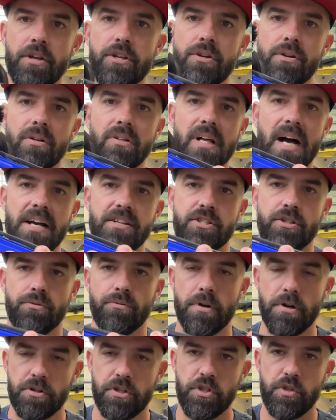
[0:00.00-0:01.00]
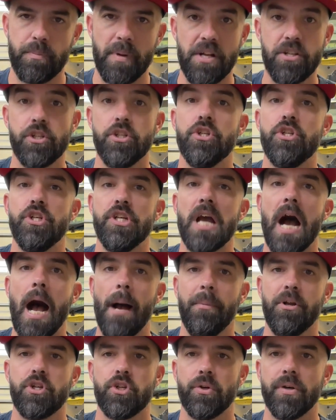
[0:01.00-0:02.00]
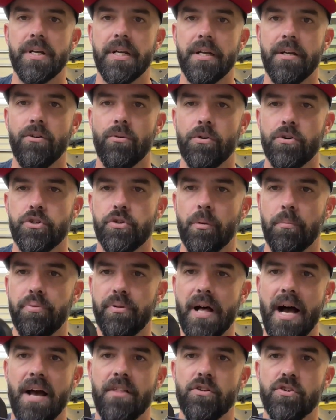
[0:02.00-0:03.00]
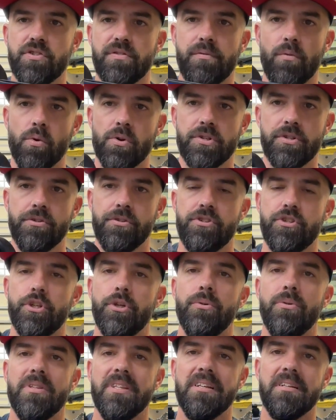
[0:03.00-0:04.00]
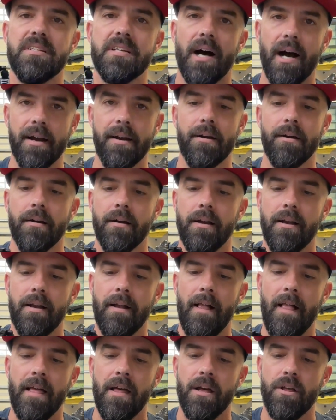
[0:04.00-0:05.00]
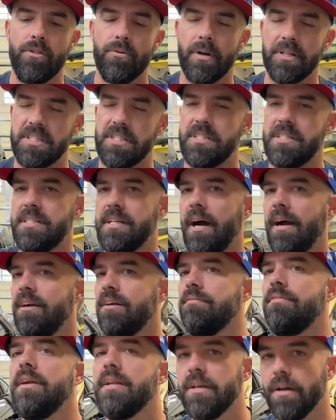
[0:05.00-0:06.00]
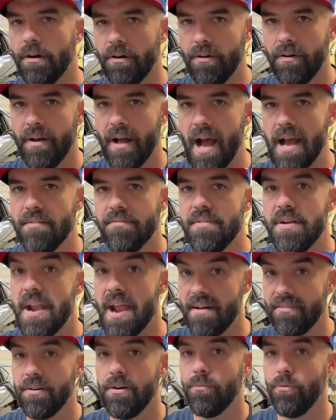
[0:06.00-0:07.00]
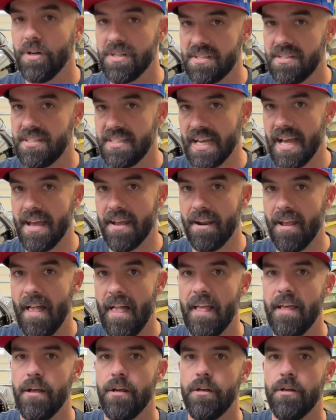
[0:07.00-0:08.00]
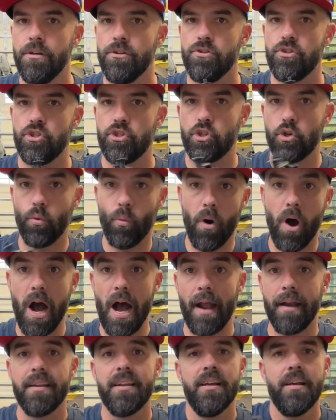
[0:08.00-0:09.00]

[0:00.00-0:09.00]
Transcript: utilize the rear suspension geometry in order to apply those forces to the tire. Throughout this entire video, I have never once said squat,